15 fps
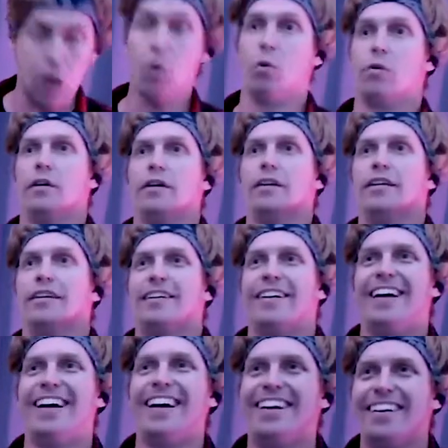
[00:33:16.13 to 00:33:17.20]
Oh,
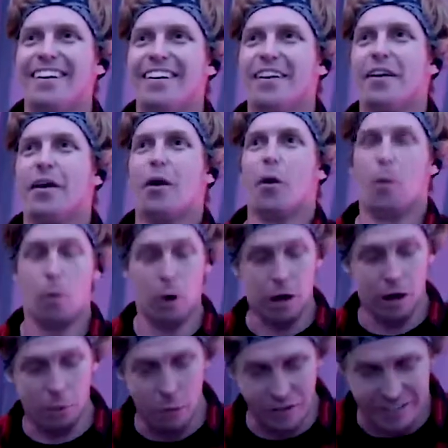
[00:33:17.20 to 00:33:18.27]

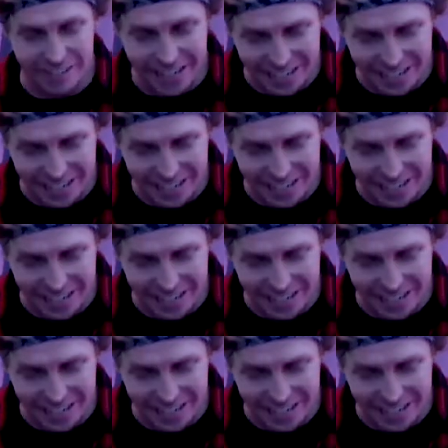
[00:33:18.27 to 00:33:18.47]
well, uh, once